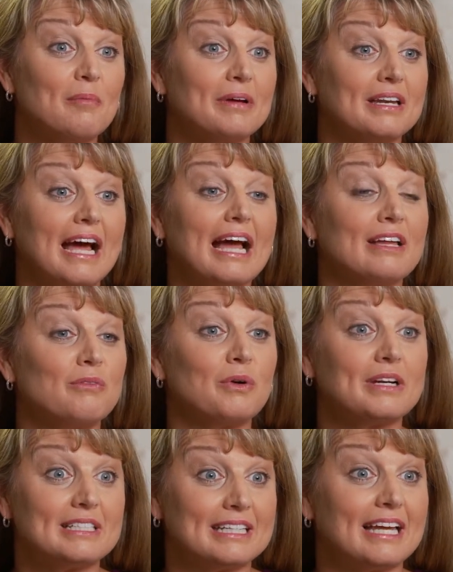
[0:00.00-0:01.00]
but I
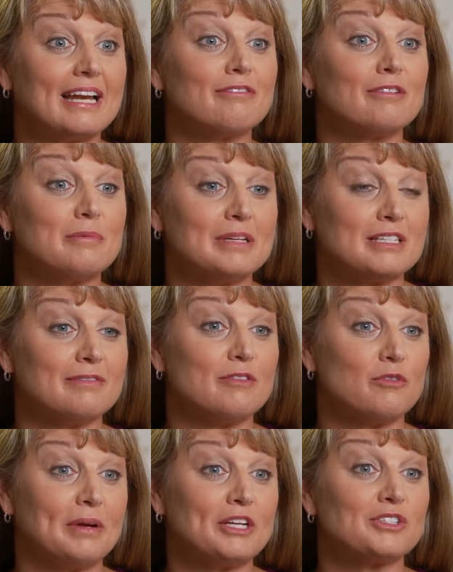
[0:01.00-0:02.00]
wanted to get every piece of
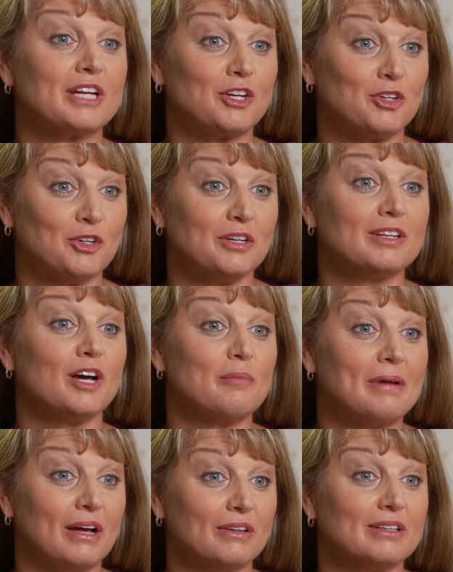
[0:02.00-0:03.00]
information I could
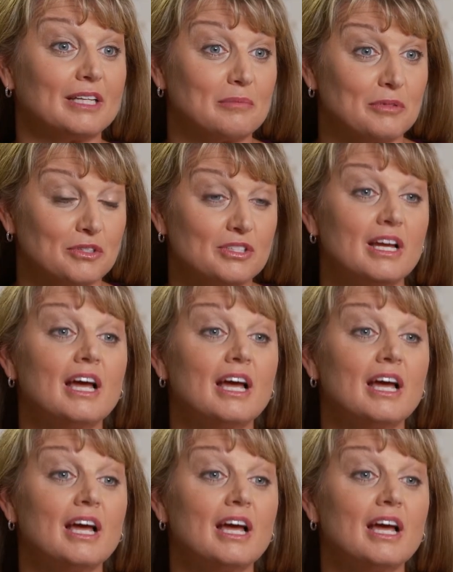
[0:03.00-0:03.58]
about Leibers.